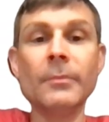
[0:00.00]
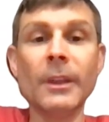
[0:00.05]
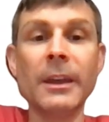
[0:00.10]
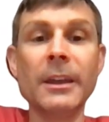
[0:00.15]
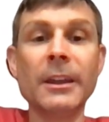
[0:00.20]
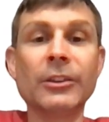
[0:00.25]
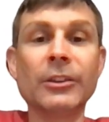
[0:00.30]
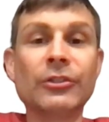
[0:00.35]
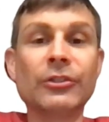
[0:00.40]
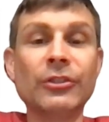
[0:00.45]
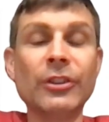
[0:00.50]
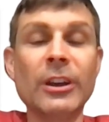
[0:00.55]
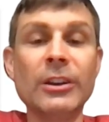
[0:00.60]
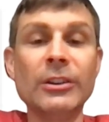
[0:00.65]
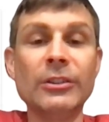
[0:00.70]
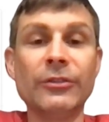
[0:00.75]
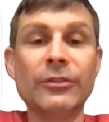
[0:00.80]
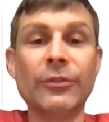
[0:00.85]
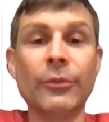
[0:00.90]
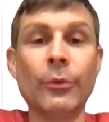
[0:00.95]
in
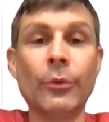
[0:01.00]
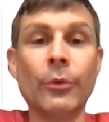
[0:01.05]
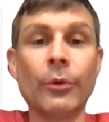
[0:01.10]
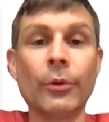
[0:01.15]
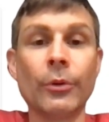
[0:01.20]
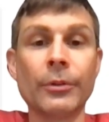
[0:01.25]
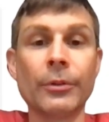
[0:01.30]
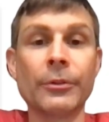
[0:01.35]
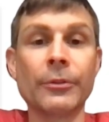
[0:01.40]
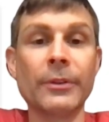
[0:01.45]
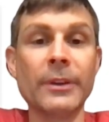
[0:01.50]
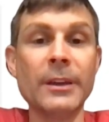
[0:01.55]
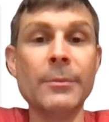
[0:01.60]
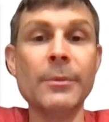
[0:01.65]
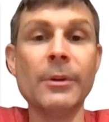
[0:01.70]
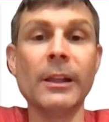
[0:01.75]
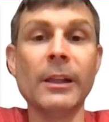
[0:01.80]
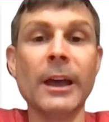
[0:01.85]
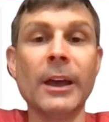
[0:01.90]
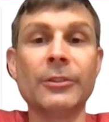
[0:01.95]
exchange for their
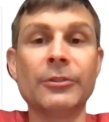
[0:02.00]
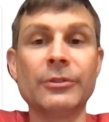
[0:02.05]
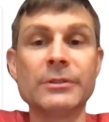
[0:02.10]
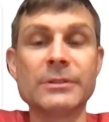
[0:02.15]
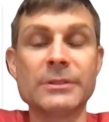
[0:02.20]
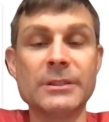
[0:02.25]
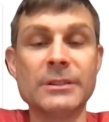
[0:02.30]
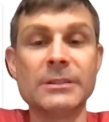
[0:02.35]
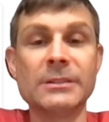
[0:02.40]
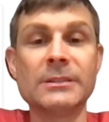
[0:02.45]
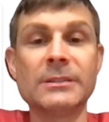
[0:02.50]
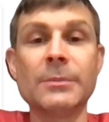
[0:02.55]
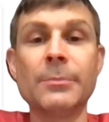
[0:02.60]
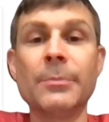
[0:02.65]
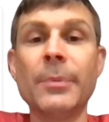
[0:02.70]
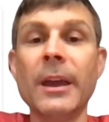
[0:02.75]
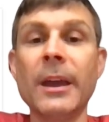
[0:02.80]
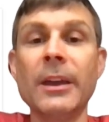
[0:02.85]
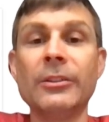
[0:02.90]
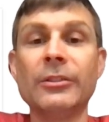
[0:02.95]
email address, this is the
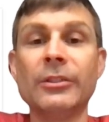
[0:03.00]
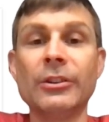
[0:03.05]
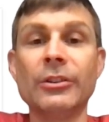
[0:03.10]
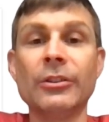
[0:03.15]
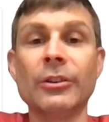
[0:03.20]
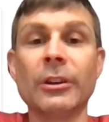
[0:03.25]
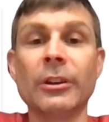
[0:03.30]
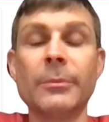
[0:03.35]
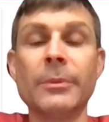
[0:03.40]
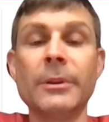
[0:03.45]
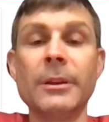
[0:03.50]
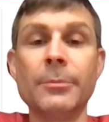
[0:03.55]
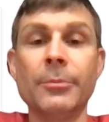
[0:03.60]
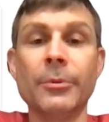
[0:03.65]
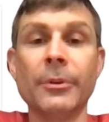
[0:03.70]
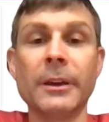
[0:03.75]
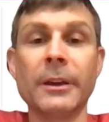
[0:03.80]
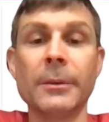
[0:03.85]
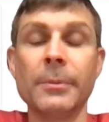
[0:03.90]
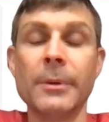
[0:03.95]
page that you're going to be
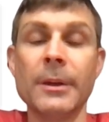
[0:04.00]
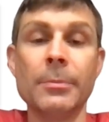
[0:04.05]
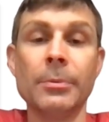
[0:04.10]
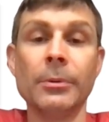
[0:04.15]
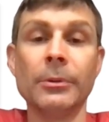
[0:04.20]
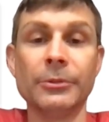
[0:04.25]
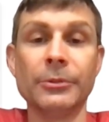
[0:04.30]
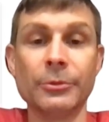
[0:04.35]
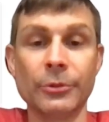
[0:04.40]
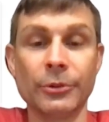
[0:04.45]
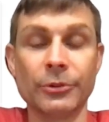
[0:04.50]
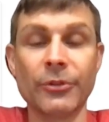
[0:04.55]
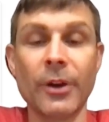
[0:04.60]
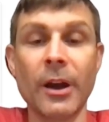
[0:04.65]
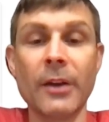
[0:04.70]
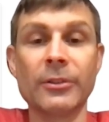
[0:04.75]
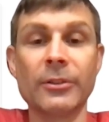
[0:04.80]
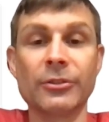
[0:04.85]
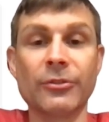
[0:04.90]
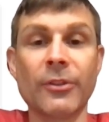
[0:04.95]
bringing people to or
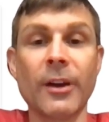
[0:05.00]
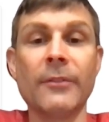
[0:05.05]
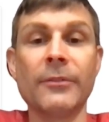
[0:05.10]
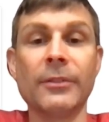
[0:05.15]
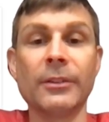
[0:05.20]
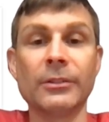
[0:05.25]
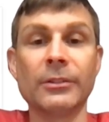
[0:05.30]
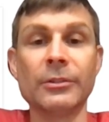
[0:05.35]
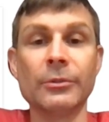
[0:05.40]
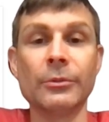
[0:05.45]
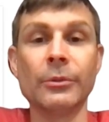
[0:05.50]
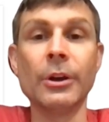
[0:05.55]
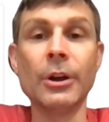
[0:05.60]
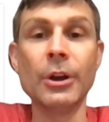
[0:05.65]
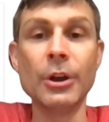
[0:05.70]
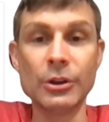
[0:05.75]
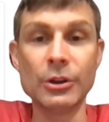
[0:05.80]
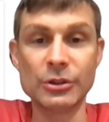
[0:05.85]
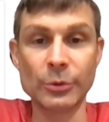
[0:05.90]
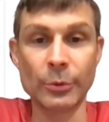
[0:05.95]
driving traffic to.
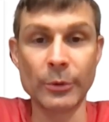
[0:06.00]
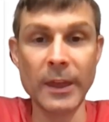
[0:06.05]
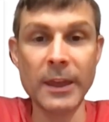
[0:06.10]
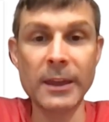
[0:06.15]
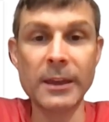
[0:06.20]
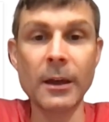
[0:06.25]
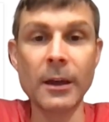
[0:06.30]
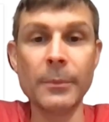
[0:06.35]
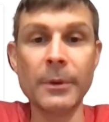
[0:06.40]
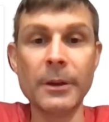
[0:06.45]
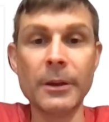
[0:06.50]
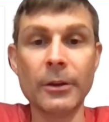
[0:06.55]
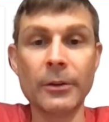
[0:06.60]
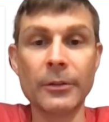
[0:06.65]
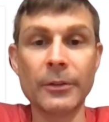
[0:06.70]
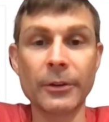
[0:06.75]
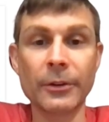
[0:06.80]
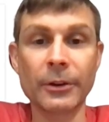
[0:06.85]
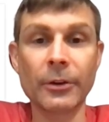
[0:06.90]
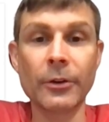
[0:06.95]
So when they come here,
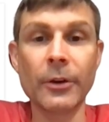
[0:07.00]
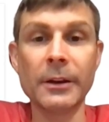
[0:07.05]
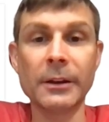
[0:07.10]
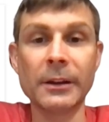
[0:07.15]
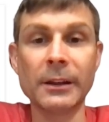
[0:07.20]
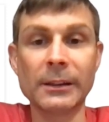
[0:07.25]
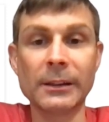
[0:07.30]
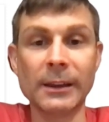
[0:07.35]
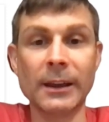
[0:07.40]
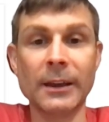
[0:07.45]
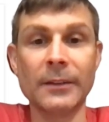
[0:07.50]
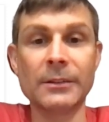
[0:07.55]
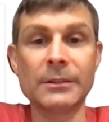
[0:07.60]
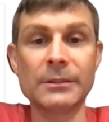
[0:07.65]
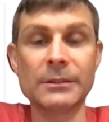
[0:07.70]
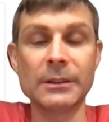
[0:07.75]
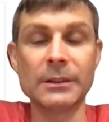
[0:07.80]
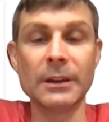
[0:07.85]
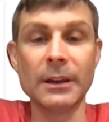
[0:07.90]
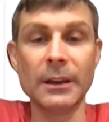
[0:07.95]
they're going to go ahead and click on
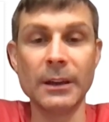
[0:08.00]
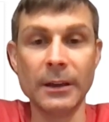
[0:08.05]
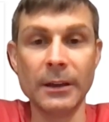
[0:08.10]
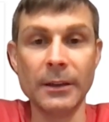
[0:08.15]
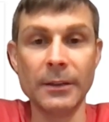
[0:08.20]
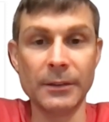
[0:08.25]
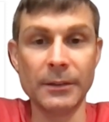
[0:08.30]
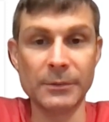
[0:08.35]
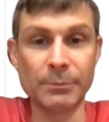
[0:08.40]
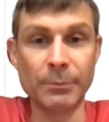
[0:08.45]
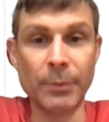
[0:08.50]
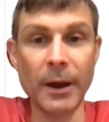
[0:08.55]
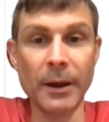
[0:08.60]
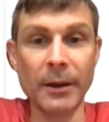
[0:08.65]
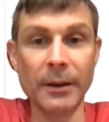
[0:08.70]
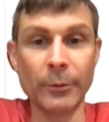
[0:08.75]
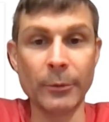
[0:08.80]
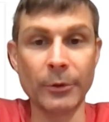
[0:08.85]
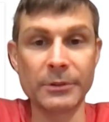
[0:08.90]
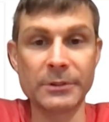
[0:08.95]
this
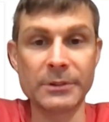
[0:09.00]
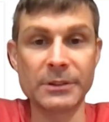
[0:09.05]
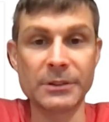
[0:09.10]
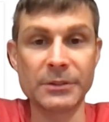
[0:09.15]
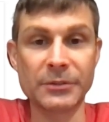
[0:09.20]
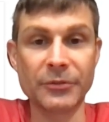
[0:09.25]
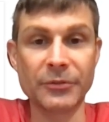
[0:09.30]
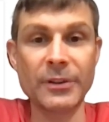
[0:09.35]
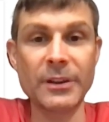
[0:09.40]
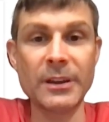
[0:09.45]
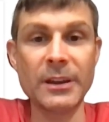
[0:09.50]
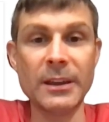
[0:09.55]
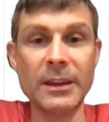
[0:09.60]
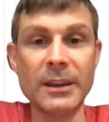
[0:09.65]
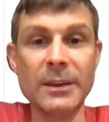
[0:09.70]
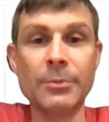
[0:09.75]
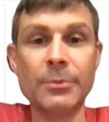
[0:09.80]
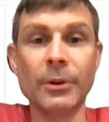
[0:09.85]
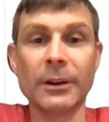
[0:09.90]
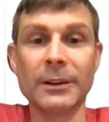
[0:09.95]
button where it says free
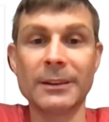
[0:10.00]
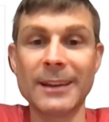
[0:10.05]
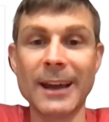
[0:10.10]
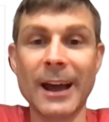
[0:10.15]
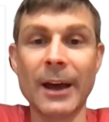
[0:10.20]
ebook